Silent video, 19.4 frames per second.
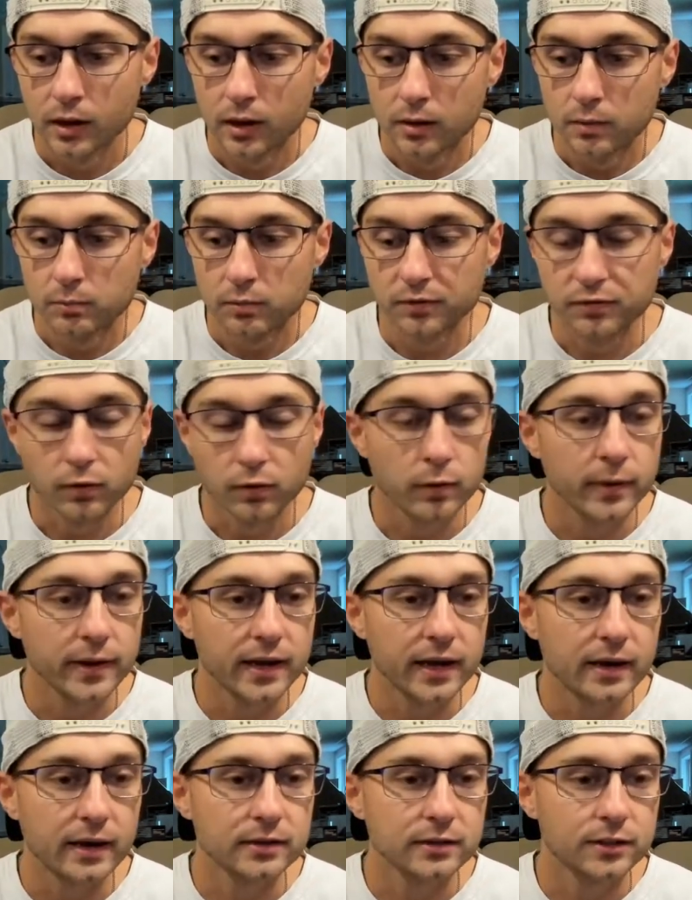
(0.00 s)
before we
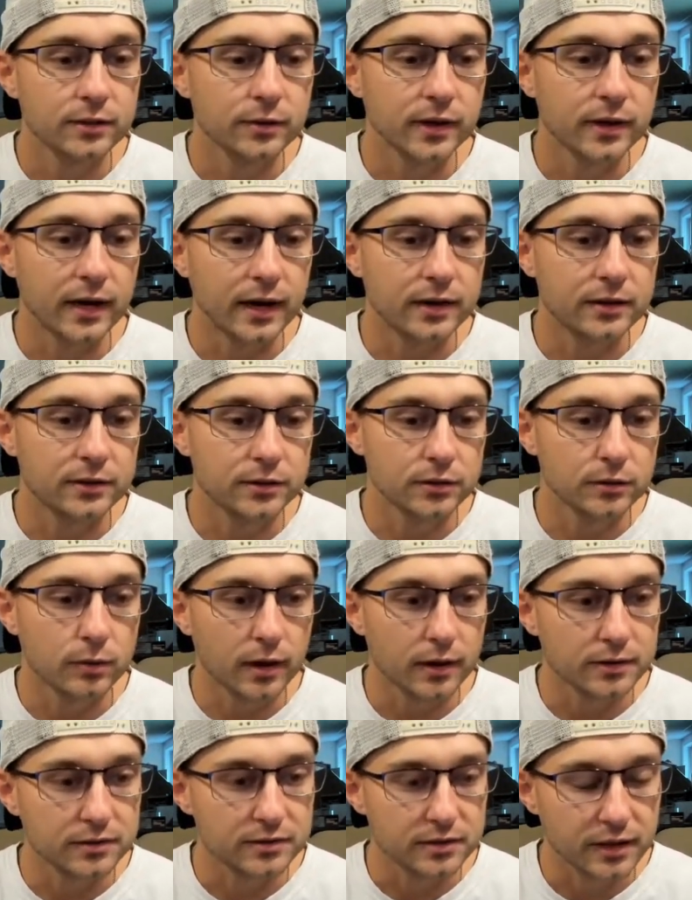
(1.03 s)
get into it, I do
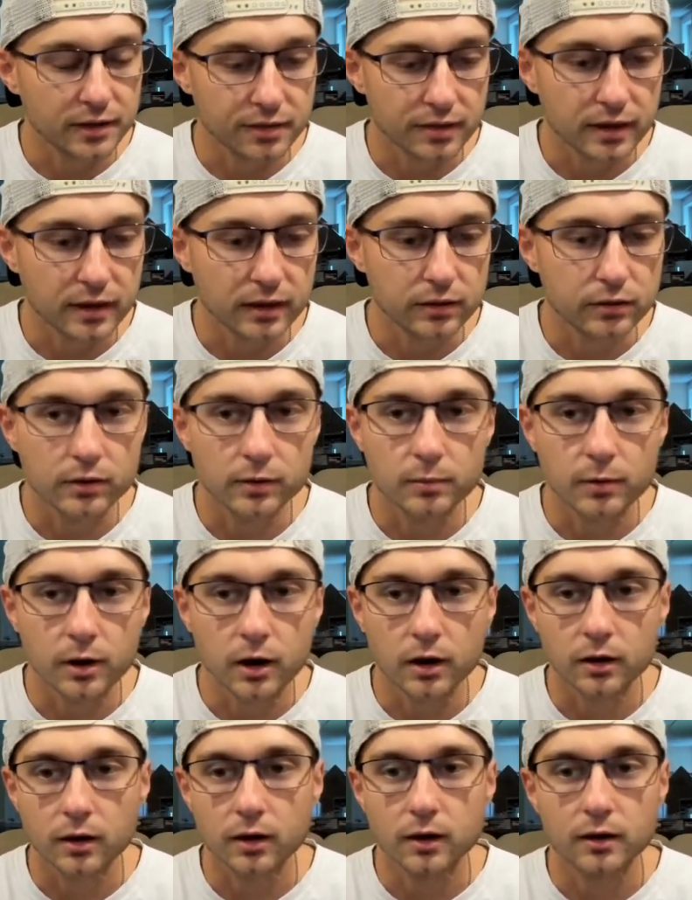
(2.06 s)
want to say thank you to
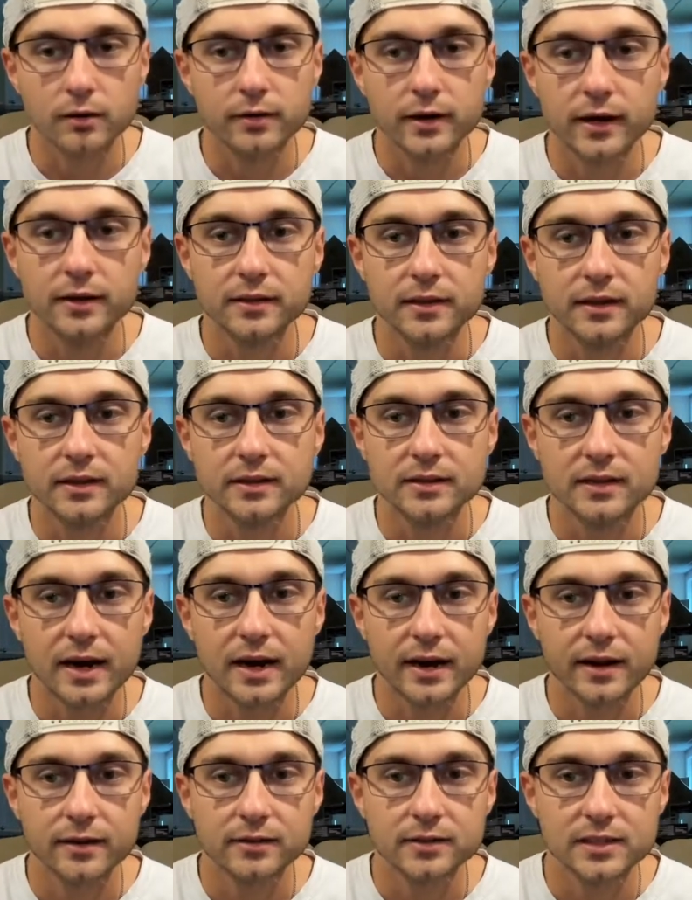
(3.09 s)
Mark Allred and the
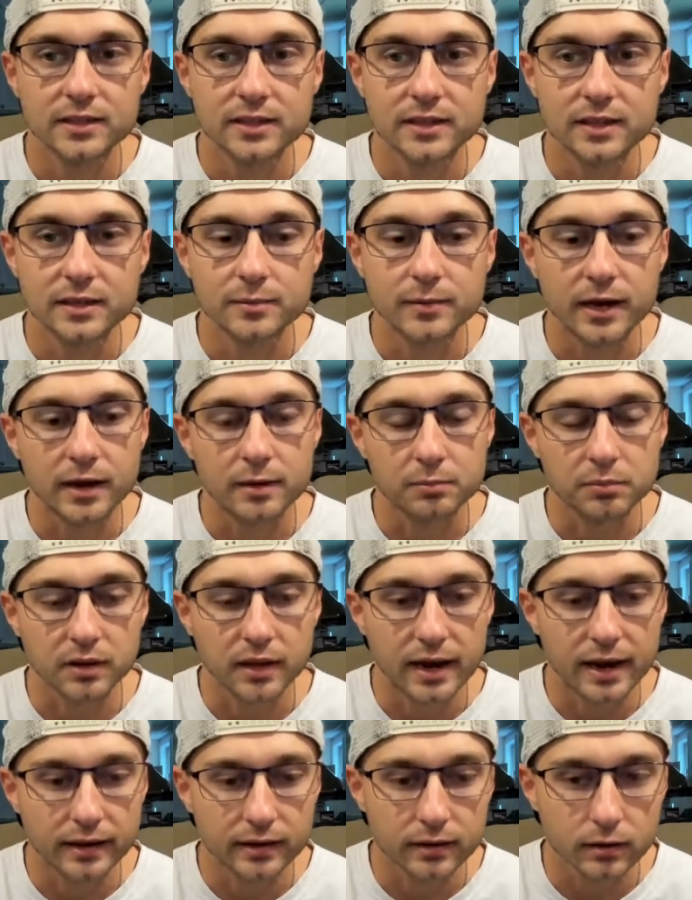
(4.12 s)
entire team at
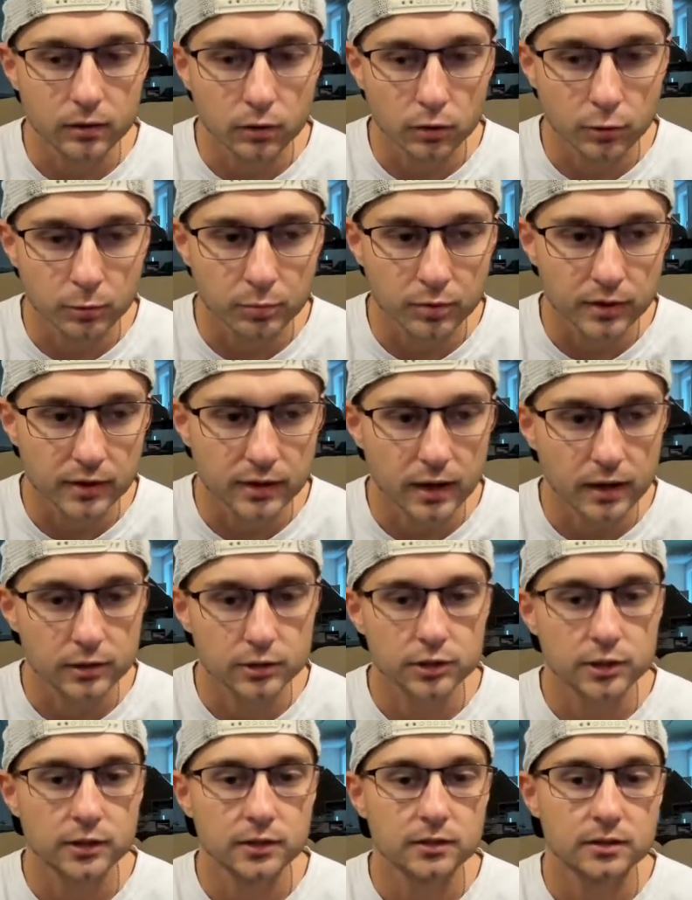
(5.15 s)
Black and Gold
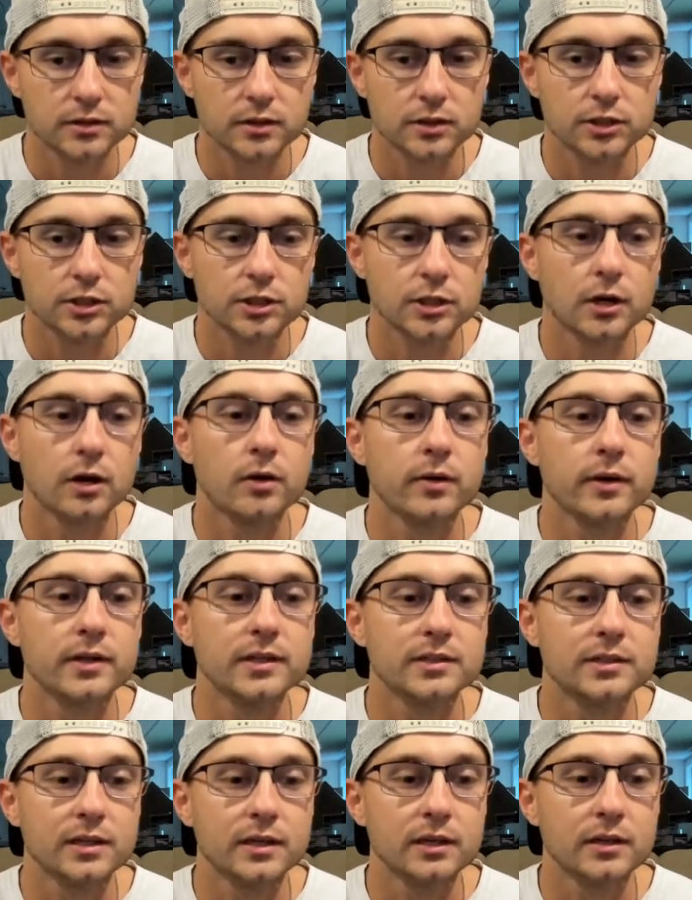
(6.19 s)
Productions. This show
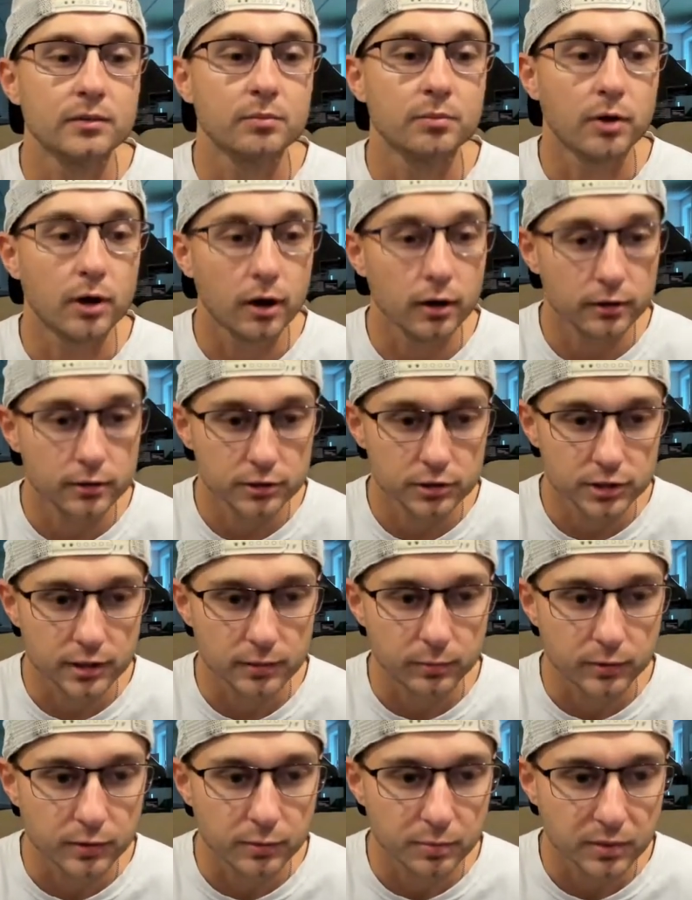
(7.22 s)
is in
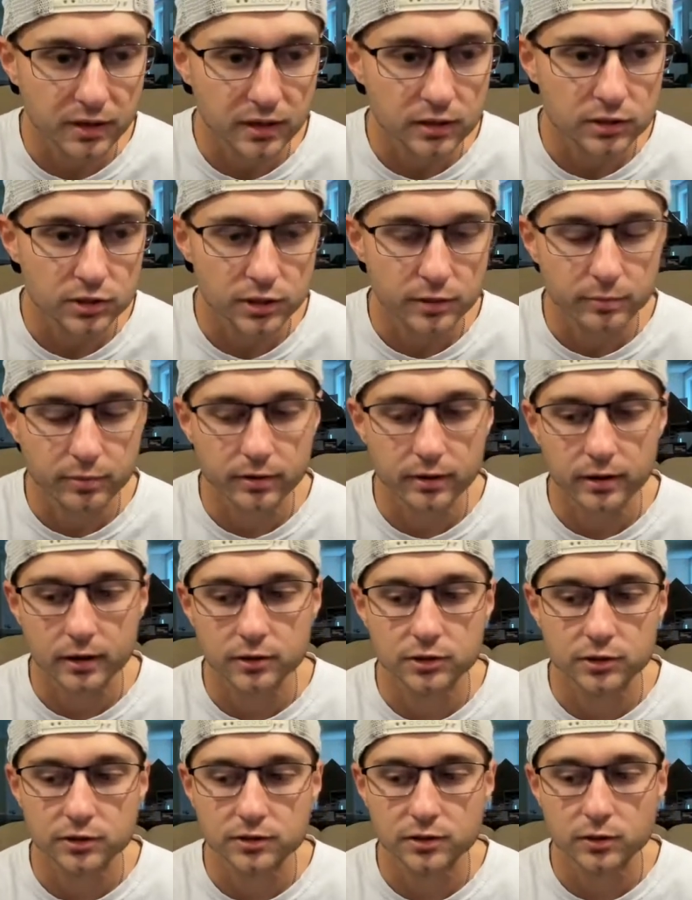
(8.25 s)
partnership with B&G
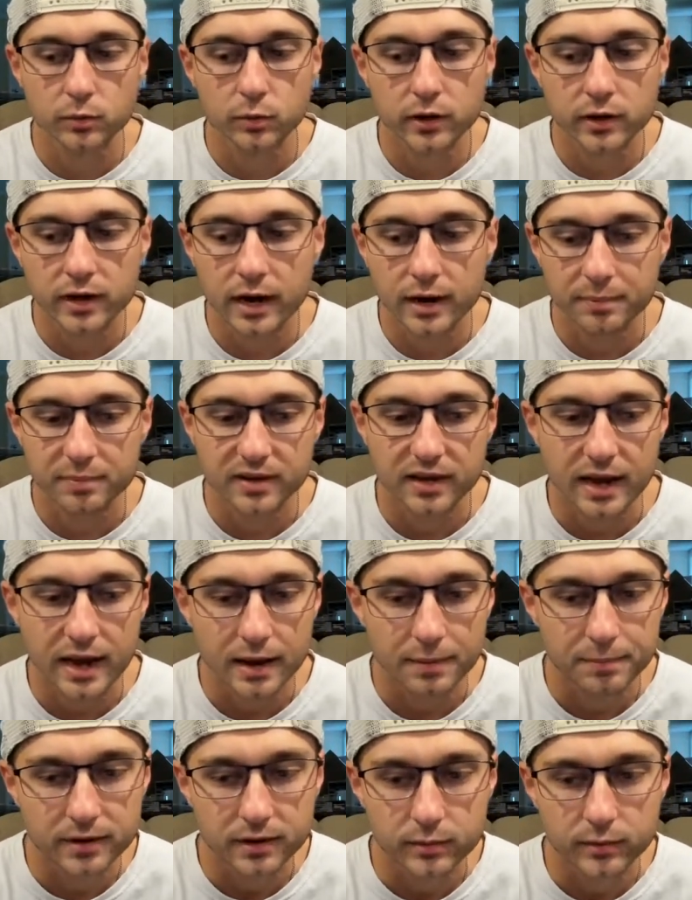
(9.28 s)
Productions and would not be
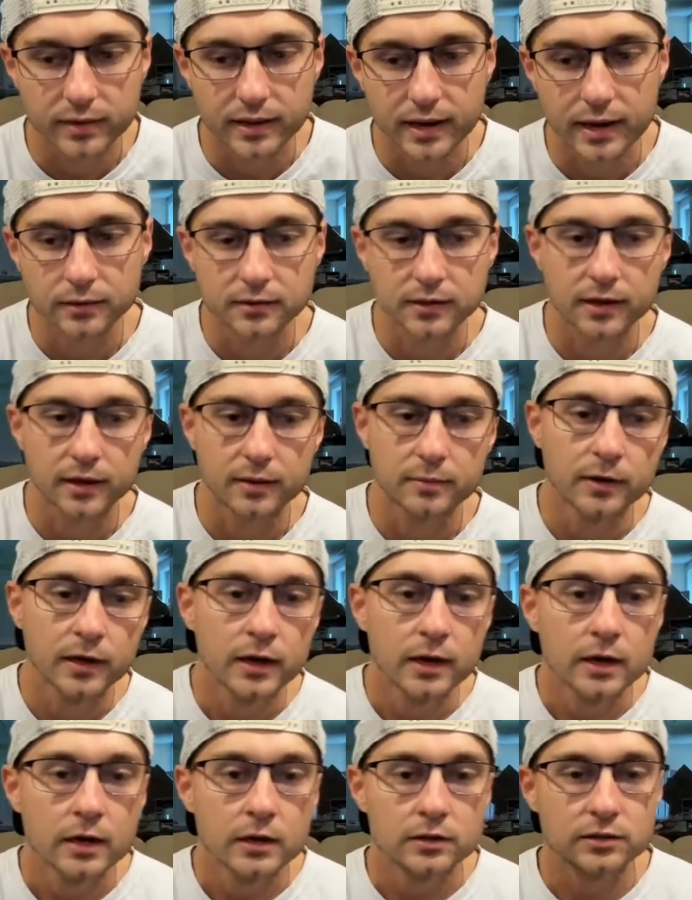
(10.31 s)
happening without them.
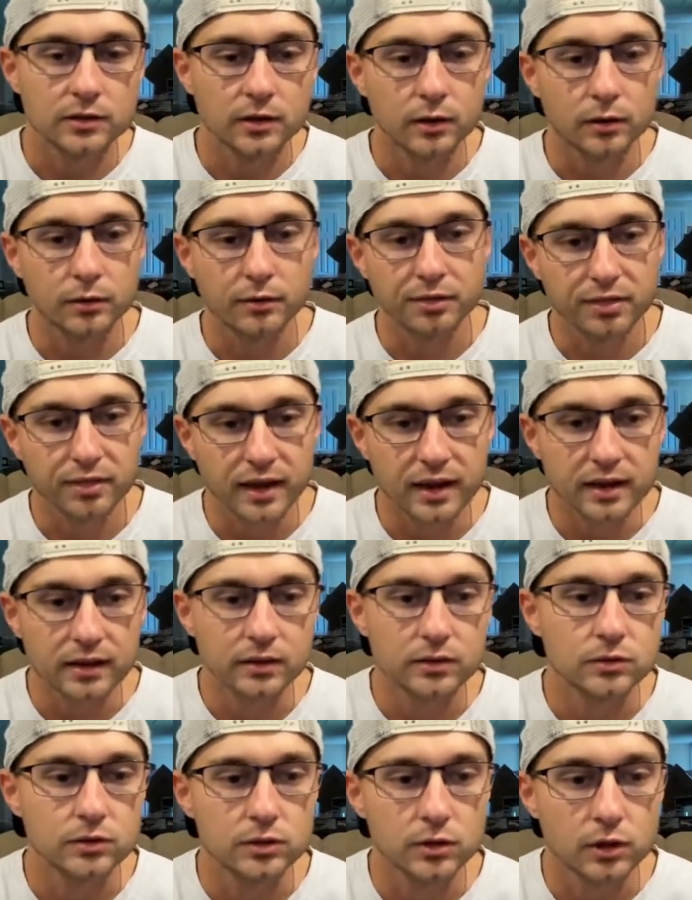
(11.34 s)
So thank
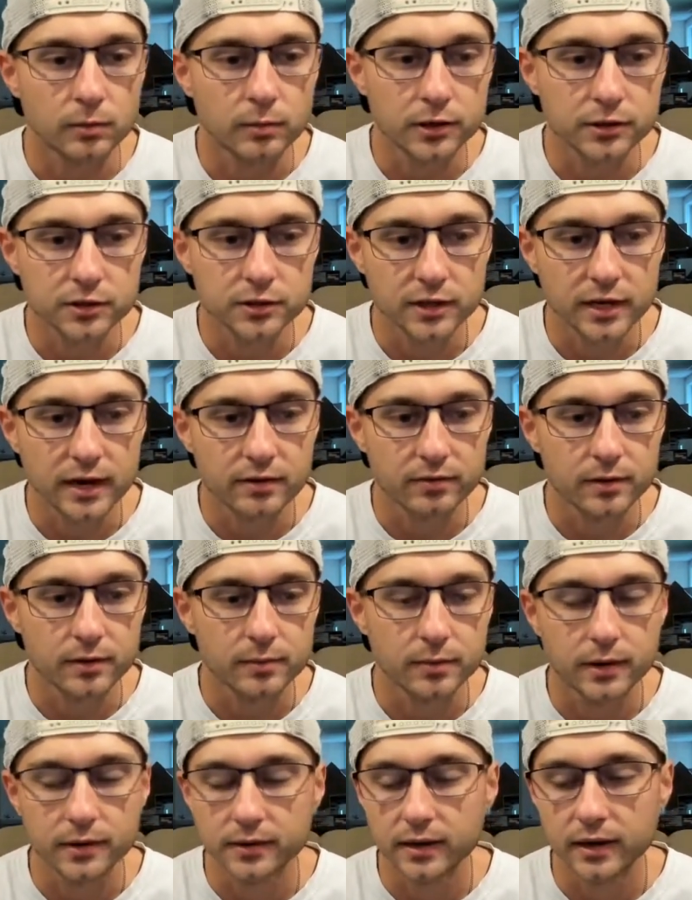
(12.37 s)
you so much to
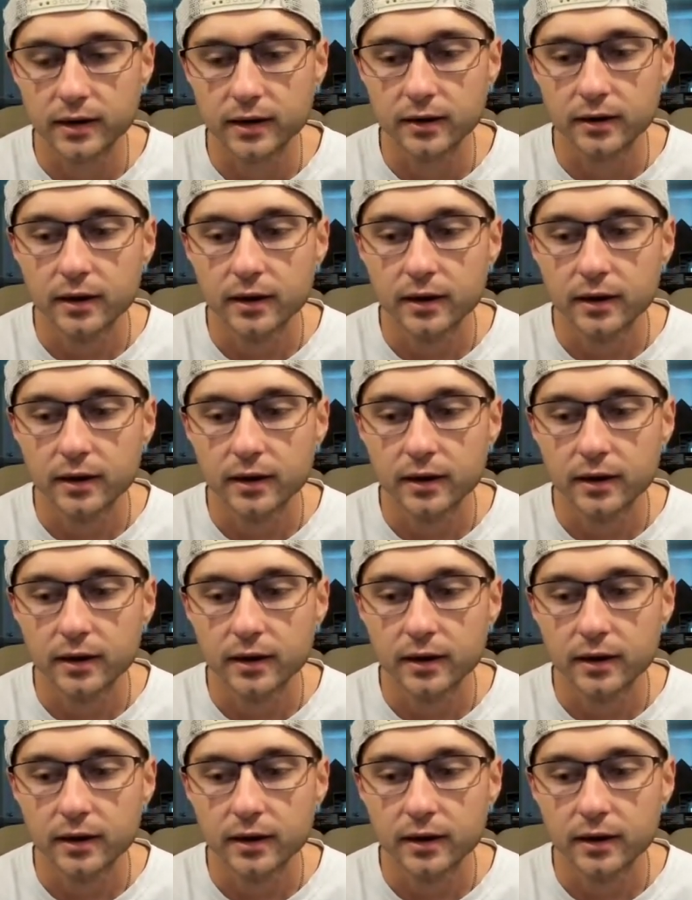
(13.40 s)
everyone there,